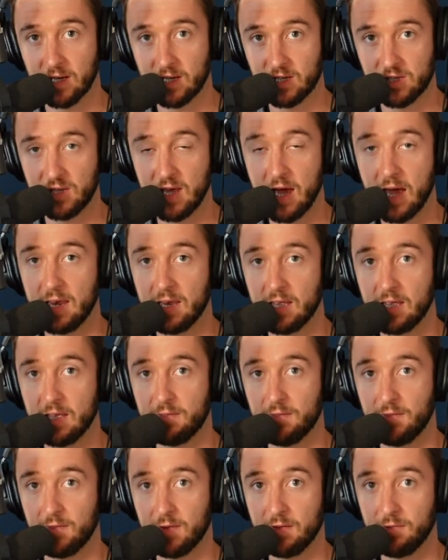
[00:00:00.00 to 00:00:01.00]
us that
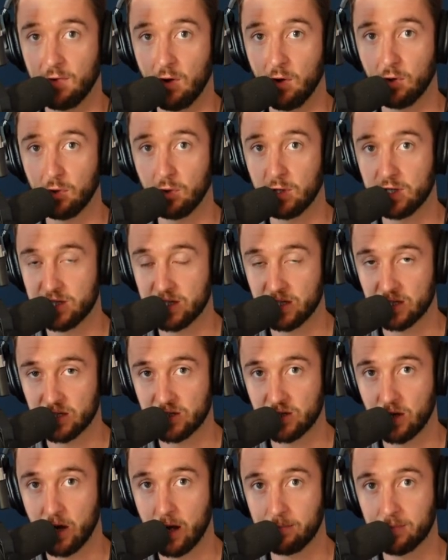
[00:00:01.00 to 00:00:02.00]
if all new listings
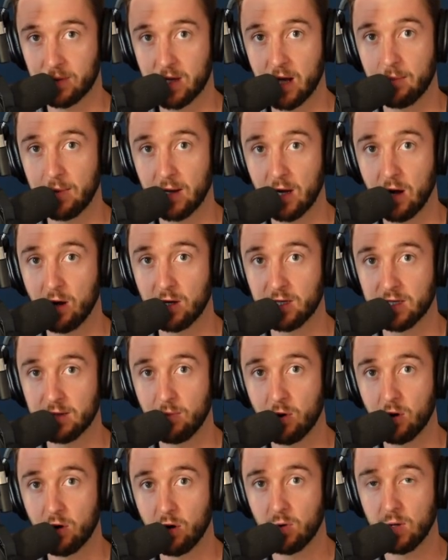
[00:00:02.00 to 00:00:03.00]
stopped coming on
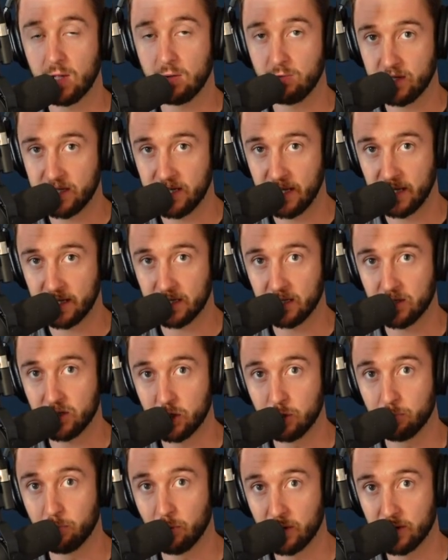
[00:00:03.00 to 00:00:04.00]
tomorrow, it would take
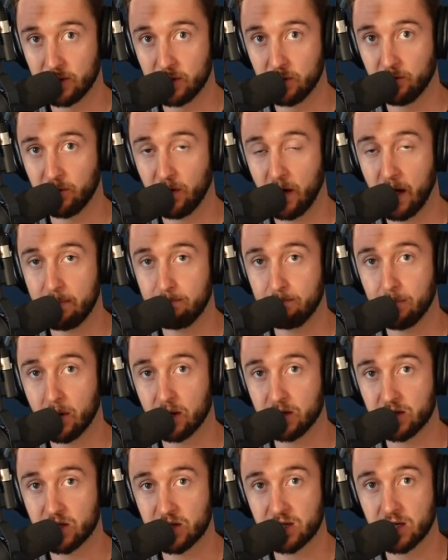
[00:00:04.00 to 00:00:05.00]
2.25
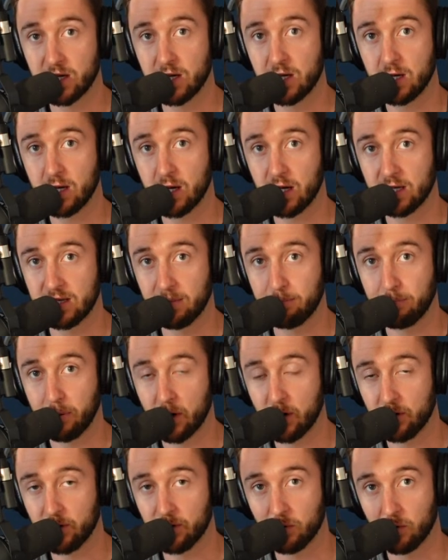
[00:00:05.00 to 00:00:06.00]
months to
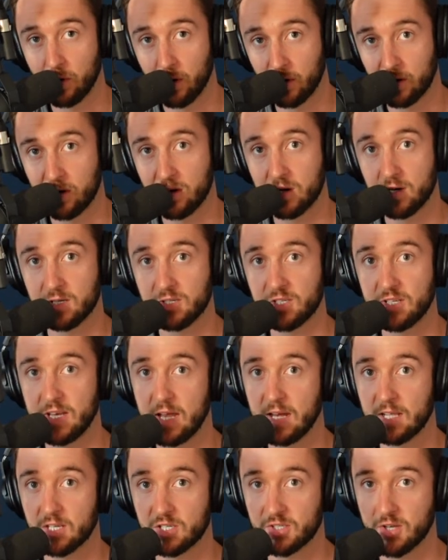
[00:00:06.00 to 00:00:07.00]
burn through all our
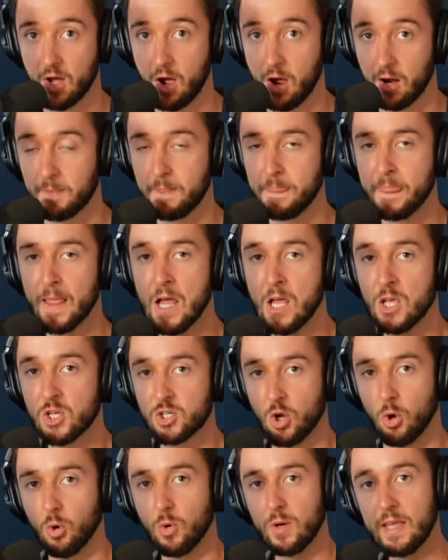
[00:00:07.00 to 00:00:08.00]
standing stock.
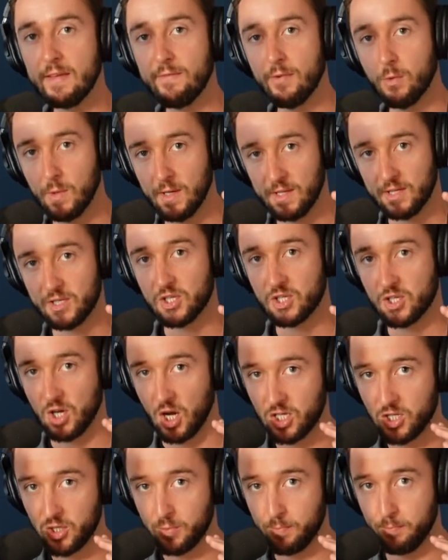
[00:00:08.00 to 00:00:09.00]
So even with
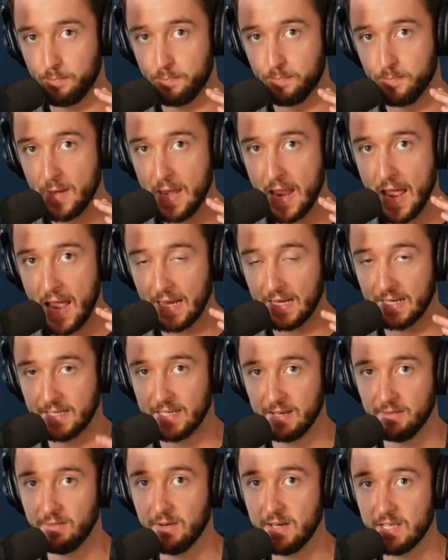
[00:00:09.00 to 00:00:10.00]
such
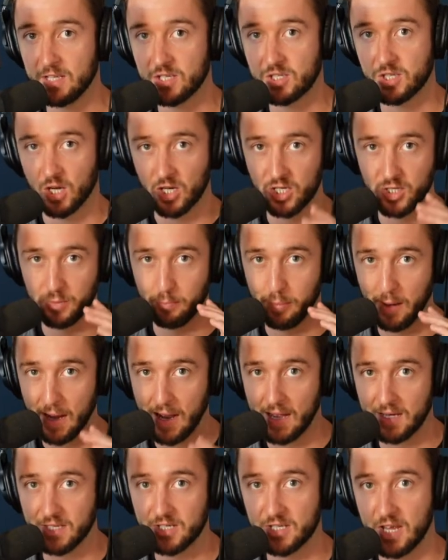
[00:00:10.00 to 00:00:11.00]
negativity, such
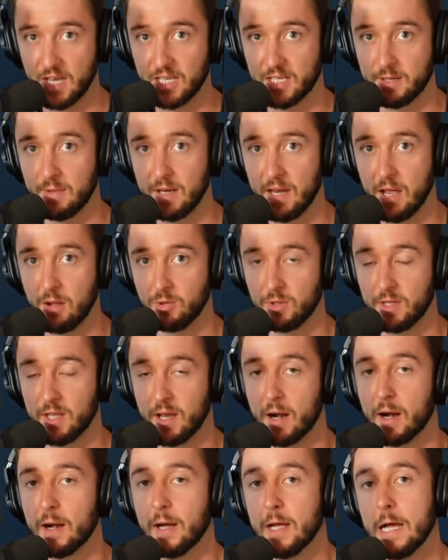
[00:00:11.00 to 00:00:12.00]
bad sentiment out
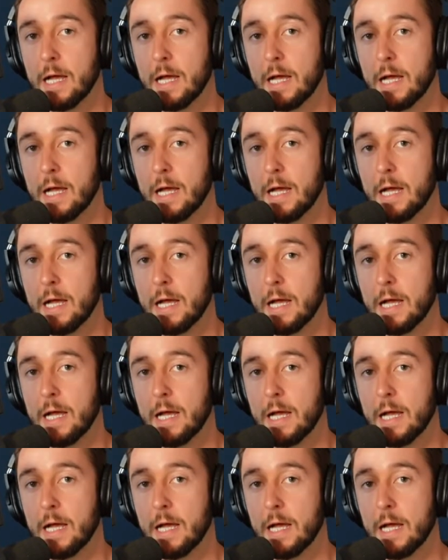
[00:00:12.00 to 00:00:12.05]
there